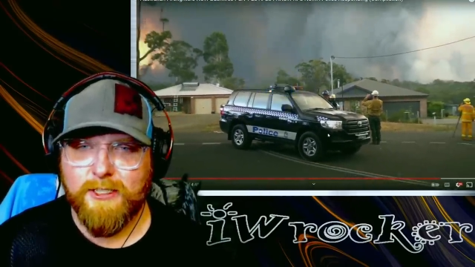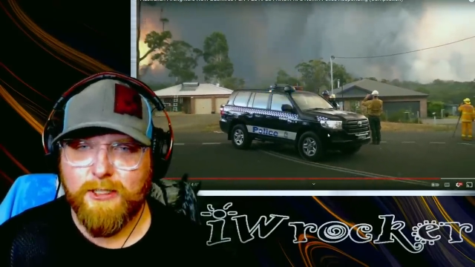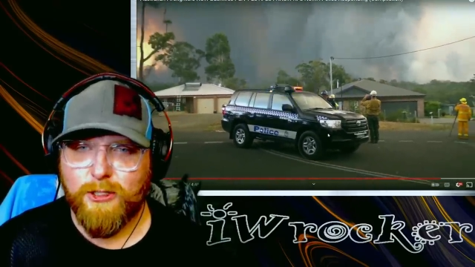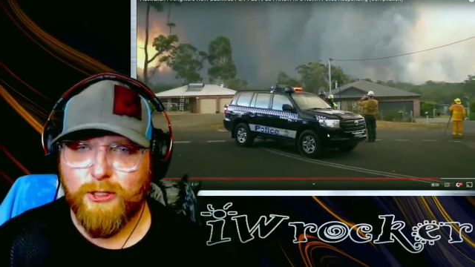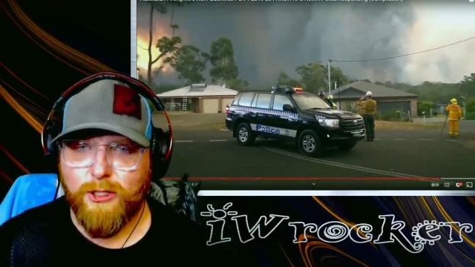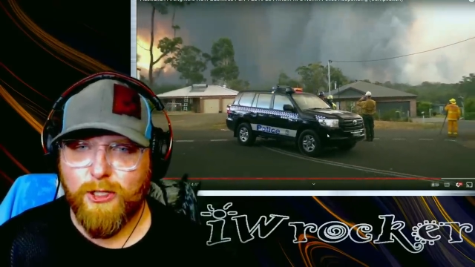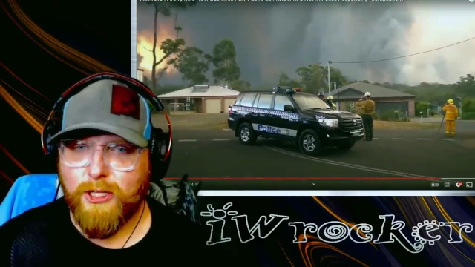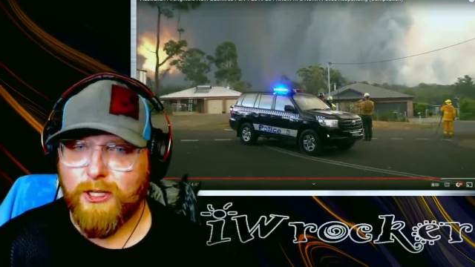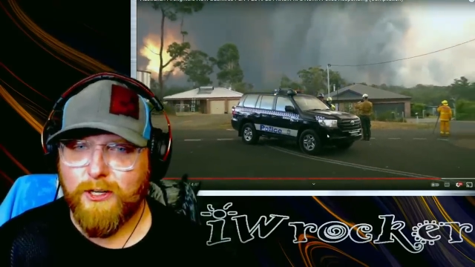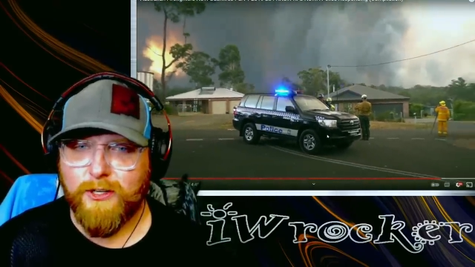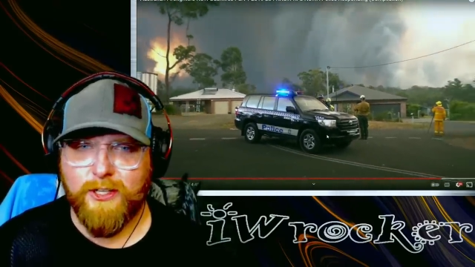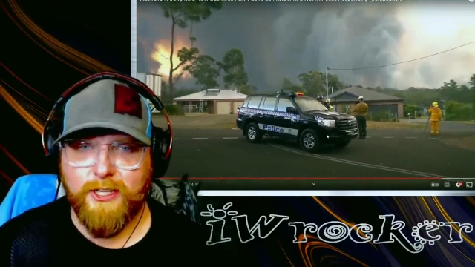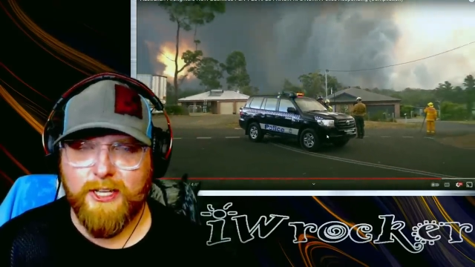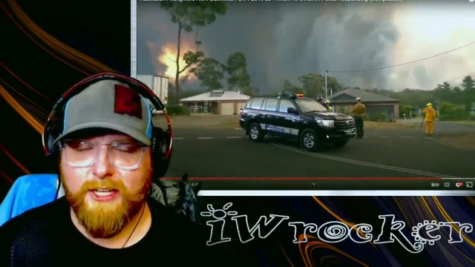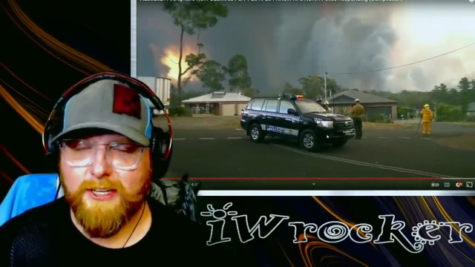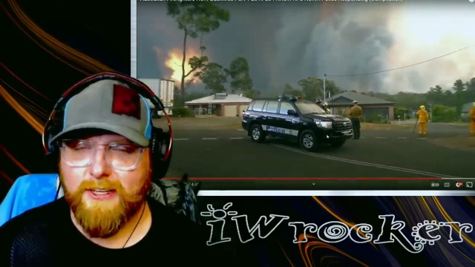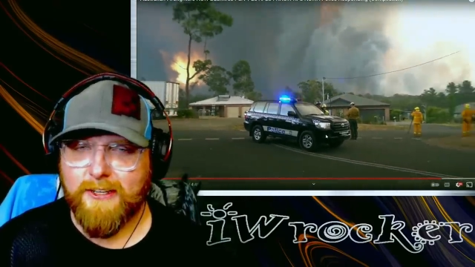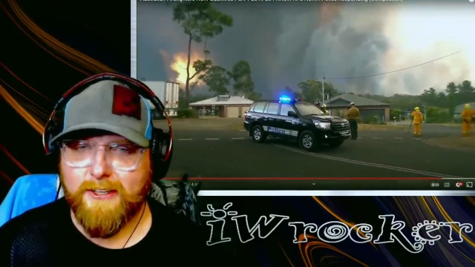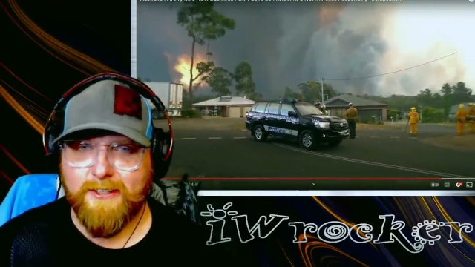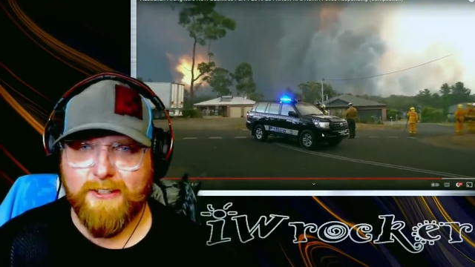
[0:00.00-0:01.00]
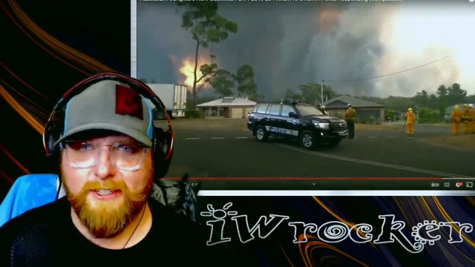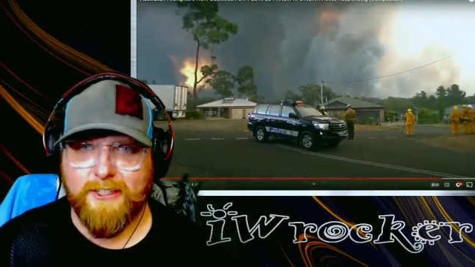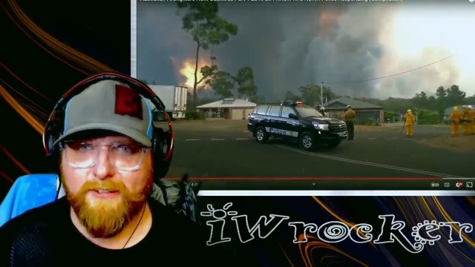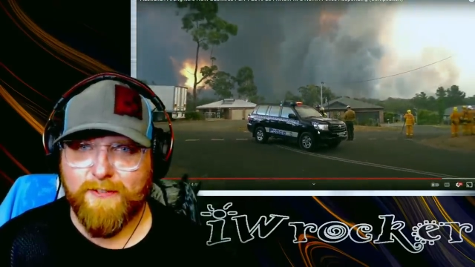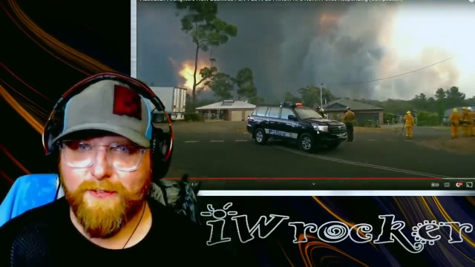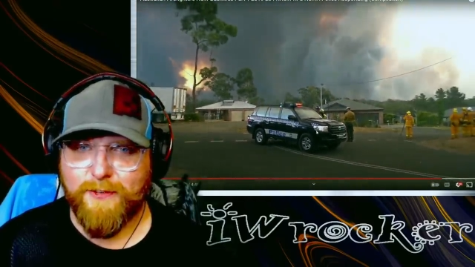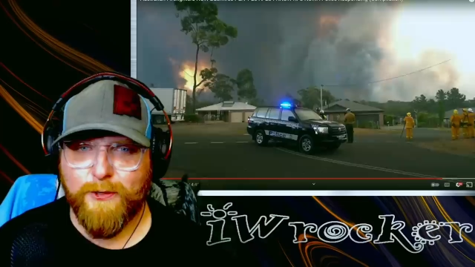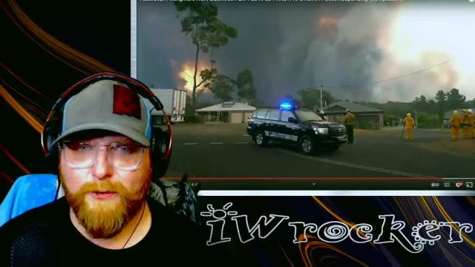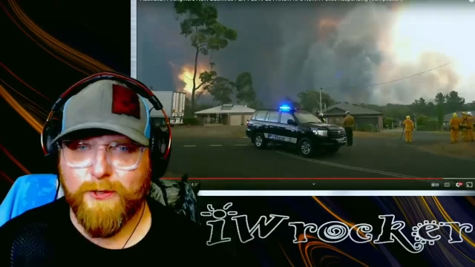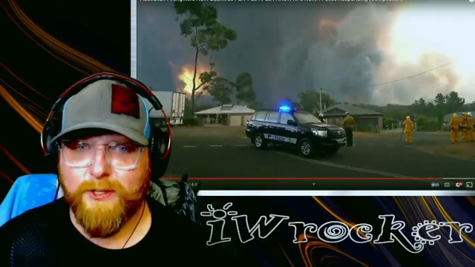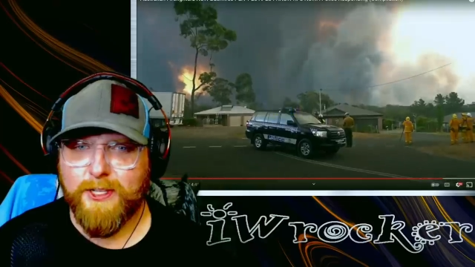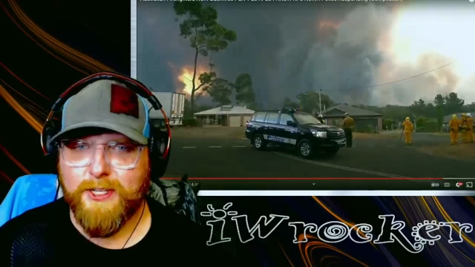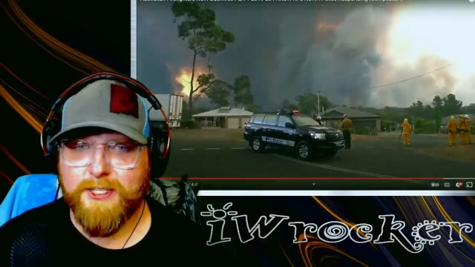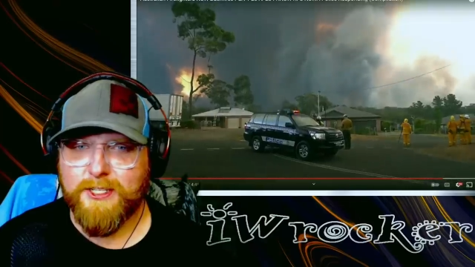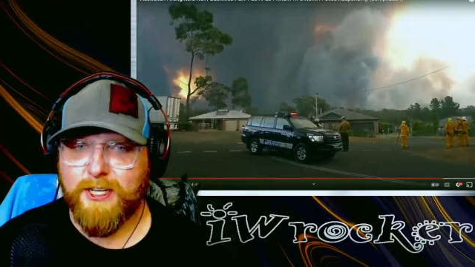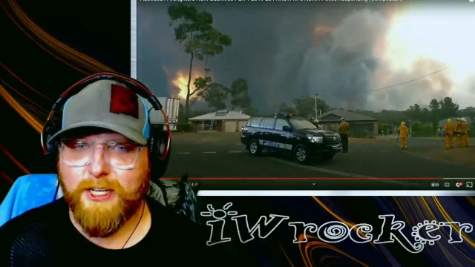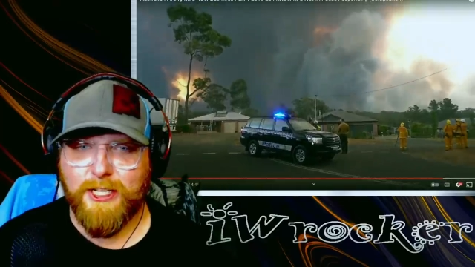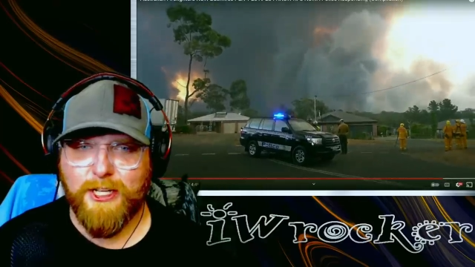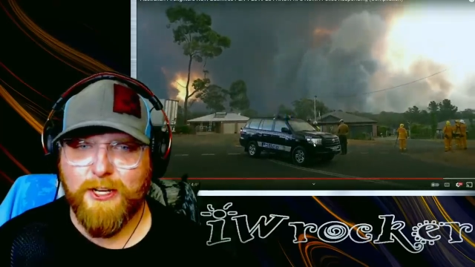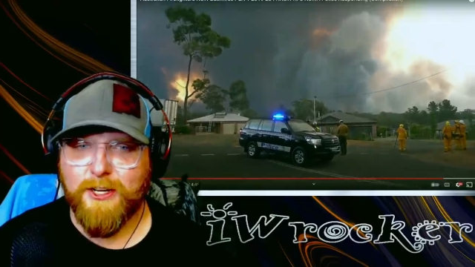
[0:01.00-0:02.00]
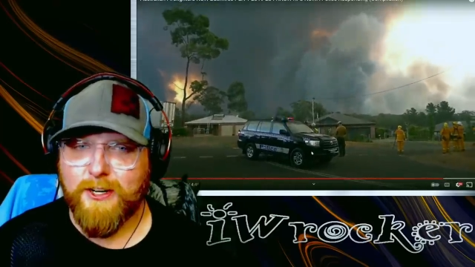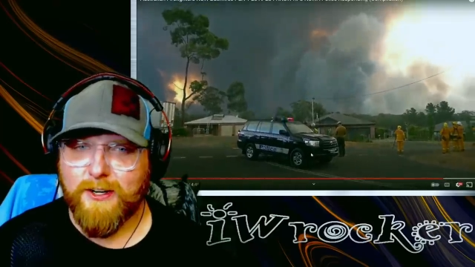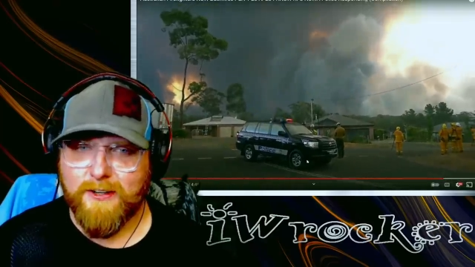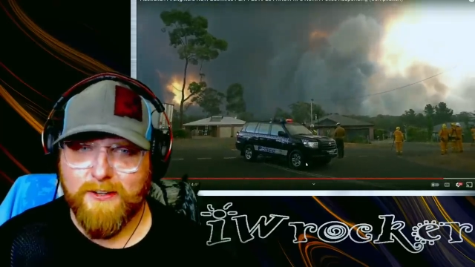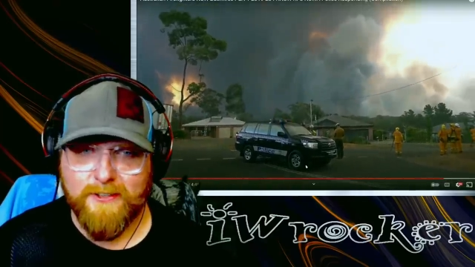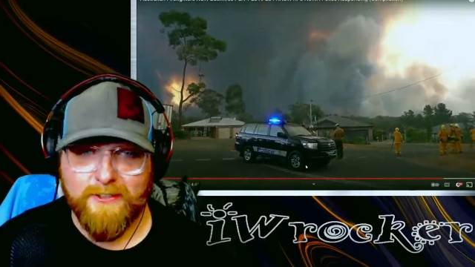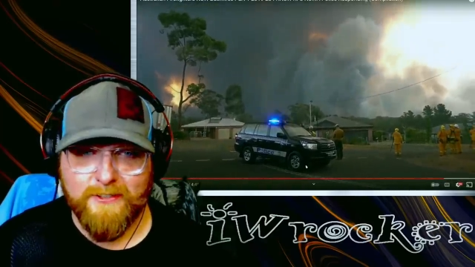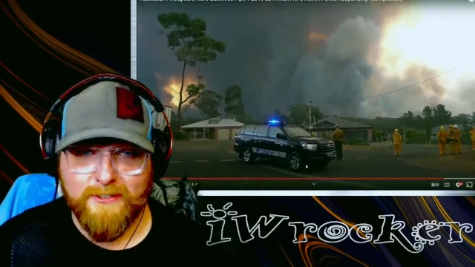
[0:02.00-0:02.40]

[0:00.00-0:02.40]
literally a few of these a year.